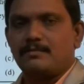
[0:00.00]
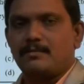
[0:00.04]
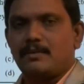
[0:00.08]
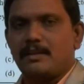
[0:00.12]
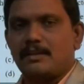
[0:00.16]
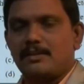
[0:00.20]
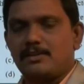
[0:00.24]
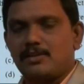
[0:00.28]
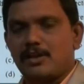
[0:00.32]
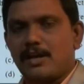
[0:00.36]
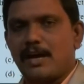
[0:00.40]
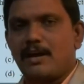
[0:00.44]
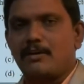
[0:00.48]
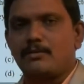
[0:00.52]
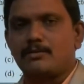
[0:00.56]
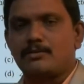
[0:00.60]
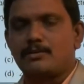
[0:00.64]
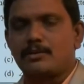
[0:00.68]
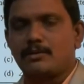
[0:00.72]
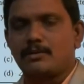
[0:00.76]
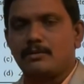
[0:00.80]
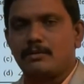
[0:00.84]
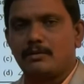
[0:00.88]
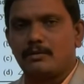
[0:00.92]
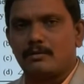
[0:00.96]
These you have
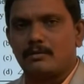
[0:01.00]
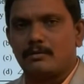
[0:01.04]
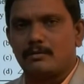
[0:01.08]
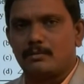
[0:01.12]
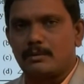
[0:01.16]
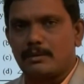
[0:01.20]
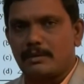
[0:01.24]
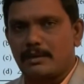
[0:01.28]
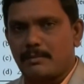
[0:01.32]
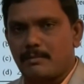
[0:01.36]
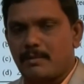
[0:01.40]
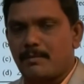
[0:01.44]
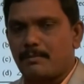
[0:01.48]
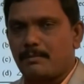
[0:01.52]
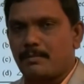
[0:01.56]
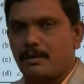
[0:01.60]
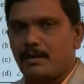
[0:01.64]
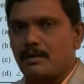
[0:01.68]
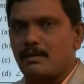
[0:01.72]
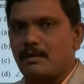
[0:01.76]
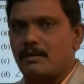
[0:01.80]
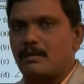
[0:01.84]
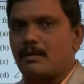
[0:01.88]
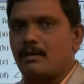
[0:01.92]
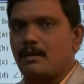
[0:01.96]
to
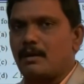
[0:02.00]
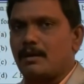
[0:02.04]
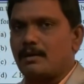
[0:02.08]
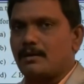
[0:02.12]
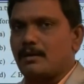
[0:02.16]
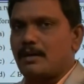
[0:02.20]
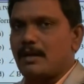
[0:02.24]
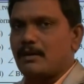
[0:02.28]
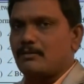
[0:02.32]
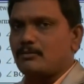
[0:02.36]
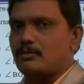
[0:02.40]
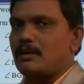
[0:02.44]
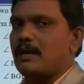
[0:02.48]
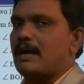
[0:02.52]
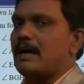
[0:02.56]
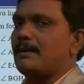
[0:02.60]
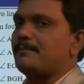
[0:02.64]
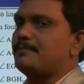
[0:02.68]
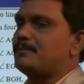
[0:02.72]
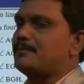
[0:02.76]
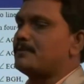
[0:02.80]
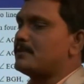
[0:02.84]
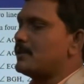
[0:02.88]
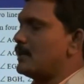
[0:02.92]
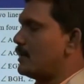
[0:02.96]
remember or you have to
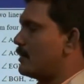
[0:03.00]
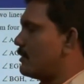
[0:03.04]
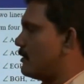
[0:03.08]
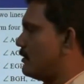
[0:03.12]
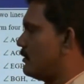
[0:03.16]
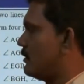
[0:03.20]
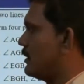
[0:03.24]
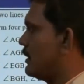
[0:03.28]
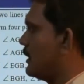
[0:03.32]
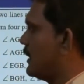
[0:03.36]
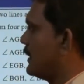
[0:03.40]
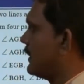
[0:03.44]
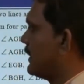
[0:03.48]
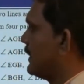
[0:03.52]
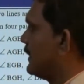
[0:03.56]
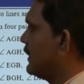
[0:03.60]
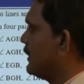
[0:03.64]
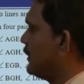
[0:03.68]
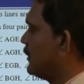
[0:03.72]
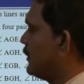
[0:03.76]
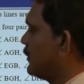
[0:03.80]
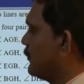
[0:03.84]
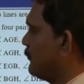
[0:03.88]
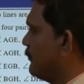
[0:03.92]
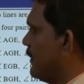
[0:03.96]
observe and
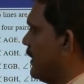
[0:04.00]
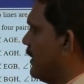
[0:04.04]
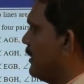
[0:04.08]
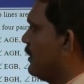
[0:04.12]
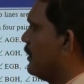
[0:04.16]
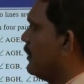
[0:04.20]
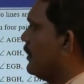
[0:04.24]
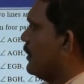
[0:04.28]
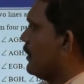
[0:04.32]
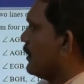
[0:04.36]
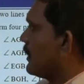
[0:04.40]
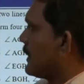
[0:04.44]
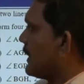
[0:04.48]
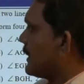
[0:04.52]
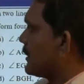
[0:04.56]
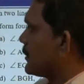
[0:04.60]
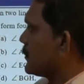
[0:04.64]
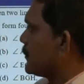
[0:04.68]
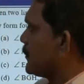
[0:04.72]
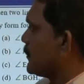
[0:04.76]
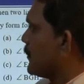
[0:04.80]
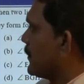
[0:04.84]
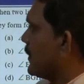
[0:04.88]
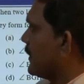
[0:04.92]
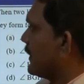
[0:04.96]
identify.
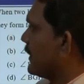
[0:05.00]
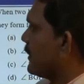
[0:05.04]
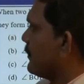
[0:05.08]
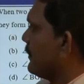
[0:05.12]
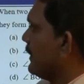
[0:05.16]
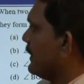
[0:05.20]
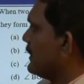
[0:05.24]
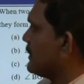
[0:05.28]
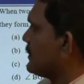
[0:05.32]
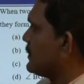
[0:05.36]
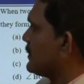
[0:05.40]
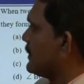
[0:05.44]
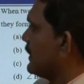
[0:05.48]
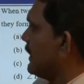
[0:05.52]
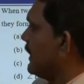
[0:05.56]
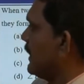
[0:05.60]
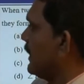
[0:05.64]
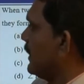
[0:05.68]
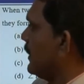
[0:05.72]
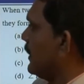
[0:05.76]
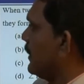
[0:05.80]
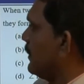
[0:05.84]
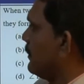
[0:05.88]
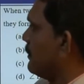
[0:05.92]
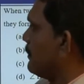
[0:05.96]
Corresponding means
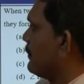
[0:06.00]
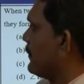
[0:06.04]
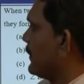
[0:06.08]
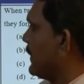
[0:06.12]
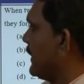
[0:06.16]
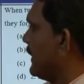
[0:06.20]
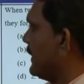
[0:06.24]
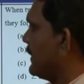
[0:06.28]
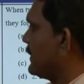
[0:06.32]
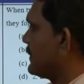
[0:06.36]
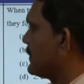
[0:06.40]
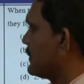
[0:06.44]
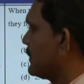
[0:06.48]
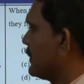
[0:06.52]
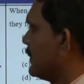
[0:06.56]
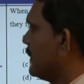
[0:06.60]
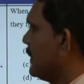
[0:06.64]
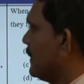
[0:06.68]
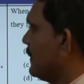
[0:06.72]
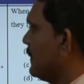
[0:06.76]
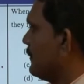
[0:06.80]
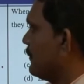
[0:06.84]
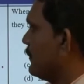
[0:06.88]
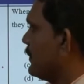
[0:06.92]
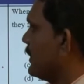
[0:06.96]
same place.
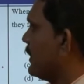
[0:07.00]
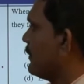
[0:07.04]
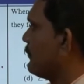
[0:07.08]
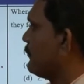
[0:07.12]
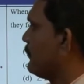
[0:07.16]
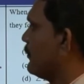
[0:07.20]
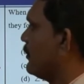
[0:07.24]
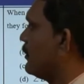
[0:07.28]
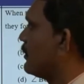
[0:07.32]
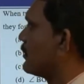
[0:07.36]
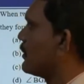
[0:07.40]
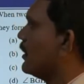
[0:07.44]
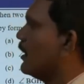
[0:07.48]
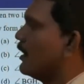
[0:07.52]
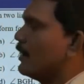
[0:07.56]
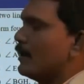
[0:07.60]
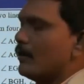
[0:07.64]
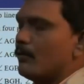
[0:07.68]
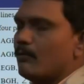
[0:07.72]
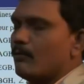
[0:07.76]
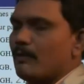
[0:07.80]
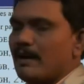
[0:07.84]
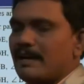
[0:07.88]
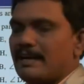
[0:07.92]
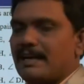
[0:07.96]
Therefore,
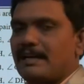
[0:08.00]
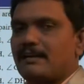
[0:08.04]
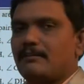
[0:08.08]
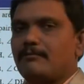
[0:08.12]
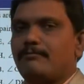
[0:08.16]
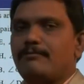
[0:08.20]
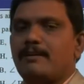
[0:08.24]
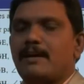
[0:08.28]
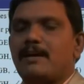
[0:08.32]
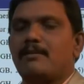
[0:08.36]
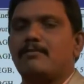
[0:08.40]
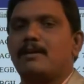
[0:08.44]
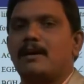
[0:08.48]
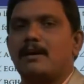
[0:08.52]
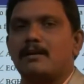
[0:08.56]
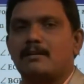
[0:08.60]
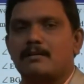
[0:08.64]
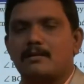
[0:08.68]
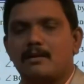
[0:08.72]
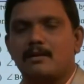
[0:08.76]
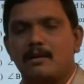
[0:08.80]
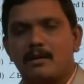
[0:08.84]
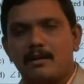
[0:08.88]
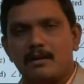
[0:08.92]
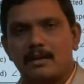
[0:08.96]
1 and 5 are
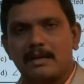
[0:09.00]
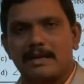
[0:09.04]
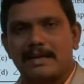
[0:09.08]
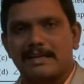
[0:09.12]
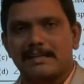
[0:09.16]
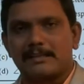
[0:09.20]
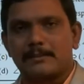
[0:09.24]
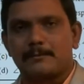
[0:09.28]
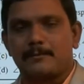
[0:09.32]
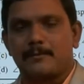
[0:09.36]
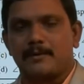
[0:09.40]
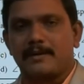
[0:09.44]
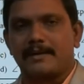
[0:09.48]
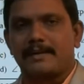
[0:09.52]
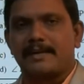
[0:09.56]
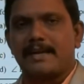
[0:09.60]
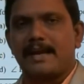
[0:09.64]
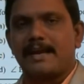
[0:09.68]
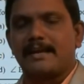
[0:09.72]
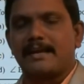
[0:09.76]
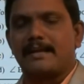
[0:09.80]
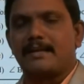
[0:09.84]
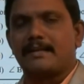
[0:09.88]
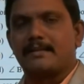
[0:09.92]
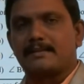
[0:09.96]
called corresponding
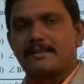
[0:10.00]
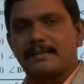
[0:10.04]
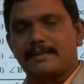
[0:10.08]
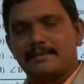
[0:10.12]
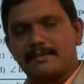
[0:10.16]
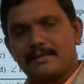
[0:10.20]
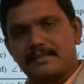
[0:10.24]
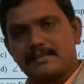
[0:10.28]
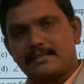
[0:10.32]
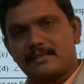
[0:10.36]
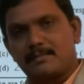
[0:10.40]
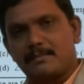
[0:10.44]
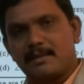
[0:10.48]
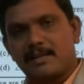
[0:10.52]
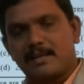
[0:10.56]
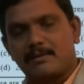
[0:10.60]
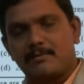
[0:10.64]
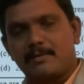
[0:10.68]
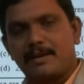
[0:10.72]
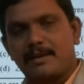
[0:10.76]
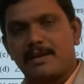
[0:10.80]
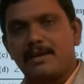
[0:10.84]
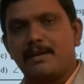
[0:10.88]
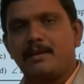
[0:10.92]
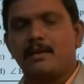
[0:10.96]
angles. In the similar
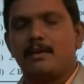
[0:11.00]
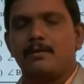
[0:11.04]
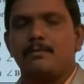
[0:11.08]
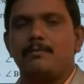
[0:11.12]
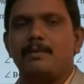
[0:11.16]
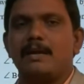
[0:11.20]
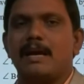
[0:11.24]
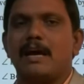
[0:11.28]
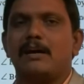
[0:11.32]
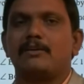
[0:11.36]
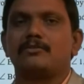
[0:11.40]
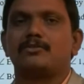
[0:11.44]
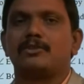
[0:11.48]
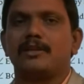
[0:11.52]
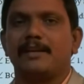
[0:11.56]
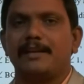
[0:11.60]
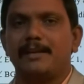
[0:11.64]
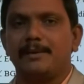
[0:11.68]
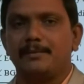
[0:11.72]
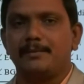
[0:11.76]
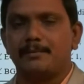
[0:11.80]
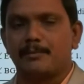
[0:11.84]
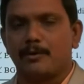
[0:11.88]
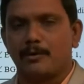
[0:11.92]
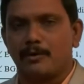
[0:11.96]
way, we have
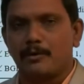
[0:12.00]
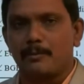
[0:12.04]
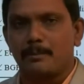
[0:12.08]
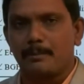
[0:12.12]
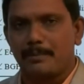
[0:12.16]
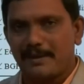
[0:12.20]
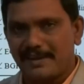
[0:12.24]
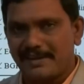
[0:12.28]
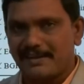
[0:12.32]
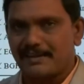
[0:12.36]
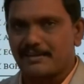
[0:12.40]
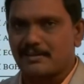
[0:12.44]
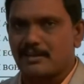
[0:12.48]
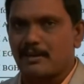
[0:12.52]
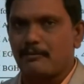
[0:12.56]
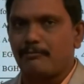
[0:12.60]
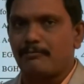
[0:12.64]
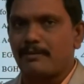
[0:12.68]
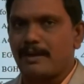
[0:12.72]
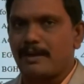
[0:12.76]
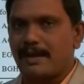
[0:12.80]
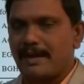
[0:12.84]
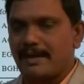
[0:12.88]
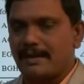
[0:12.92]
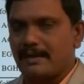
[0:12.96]
3 more pairs
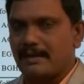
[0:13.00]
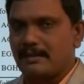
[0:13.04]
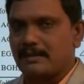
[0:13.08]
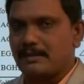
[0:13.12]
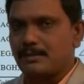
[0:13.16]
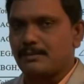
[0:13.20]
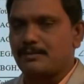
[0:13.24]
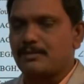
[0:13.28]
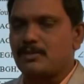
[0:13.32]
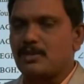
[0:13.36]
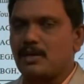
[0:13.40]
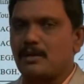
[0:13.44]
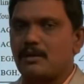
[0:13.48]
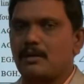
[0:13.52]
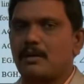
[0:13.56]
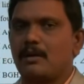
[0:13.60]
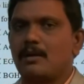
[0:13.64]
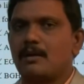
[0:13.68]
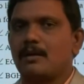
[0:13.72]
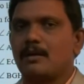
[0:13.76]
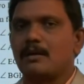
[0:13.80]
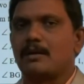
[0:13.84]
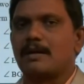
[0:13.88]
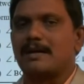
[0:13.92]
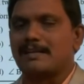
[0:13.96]
of angles which
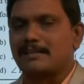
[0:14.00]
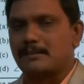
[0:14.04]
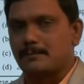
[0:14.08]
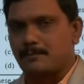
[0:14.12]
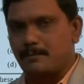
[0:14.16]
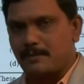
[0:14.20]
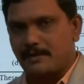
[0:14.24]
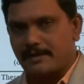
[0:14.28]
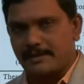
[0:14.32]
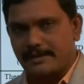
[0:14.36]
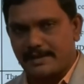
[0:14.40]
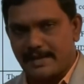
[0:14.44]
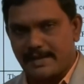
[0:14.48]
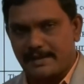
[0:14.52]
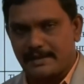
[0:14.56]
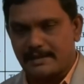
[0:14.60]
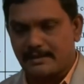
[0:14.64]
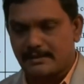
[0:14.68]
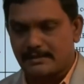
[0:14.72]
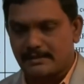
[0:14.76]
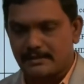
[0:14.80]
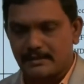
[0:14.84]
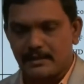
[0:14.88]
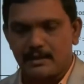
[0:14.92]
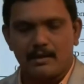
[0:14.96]
are corresponding
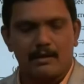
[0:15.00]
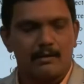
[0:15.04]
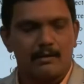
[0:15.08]
angles.